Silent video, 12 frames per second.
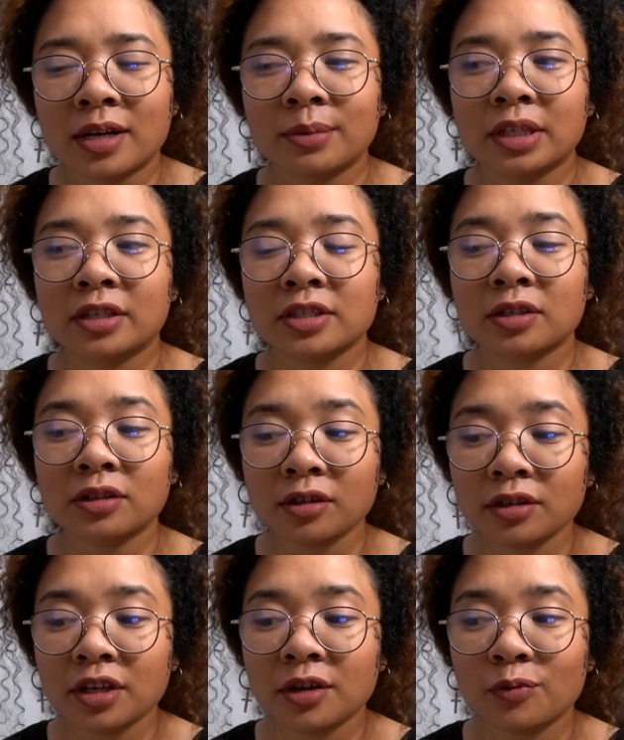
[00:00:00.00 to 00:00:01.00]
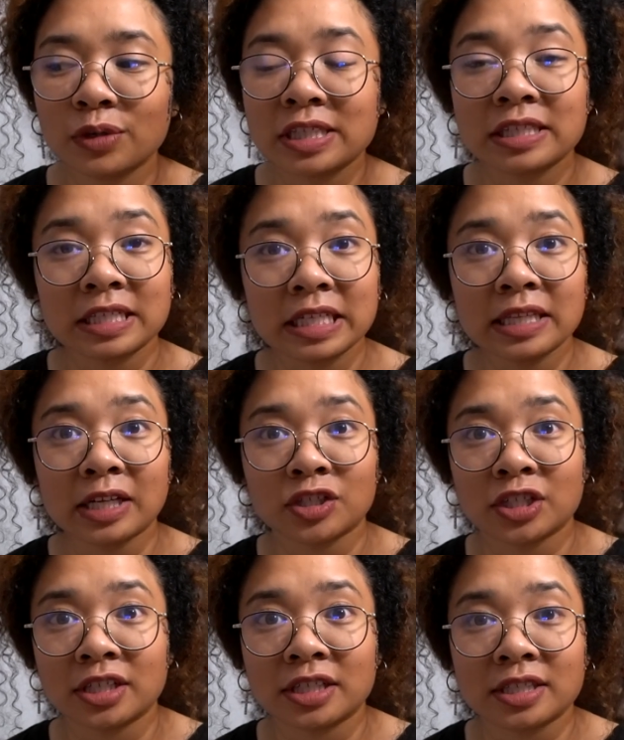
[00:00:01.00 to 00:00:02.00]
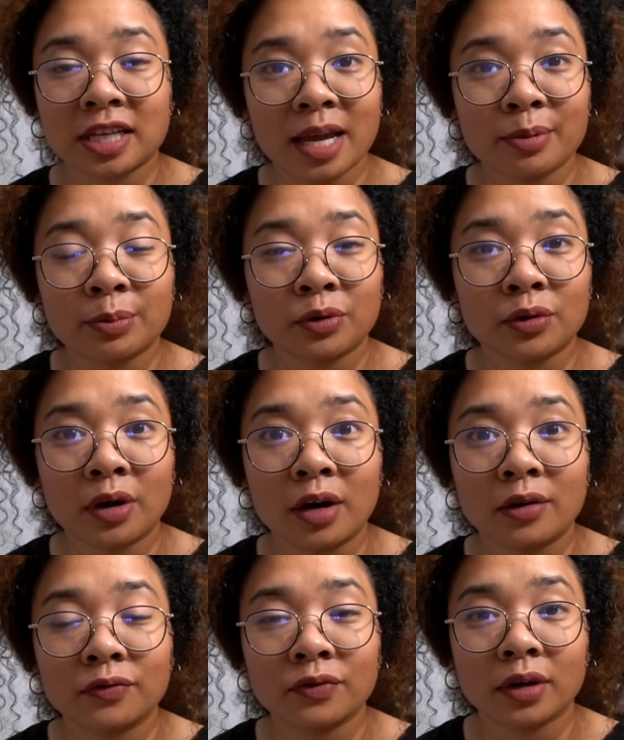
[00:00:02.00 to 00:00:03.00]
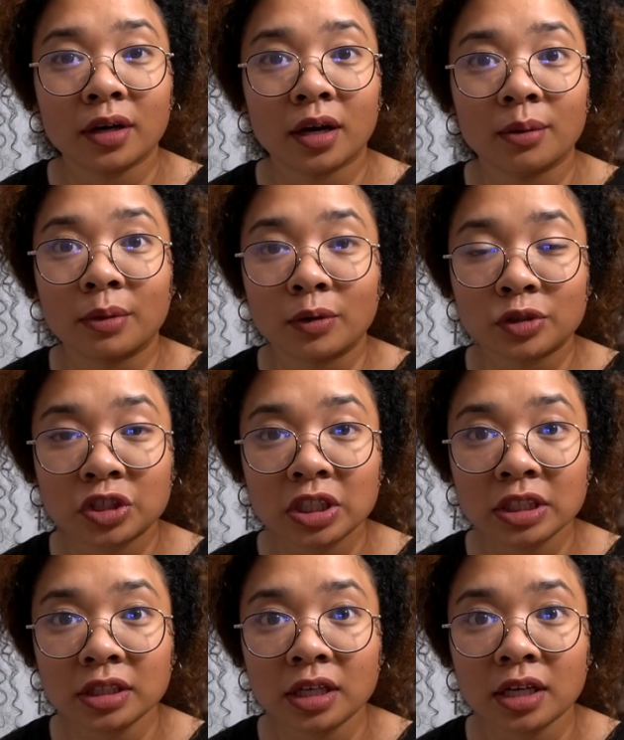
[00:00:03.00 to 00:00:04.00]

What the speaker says: Because clearly we see that she is capable of emotion,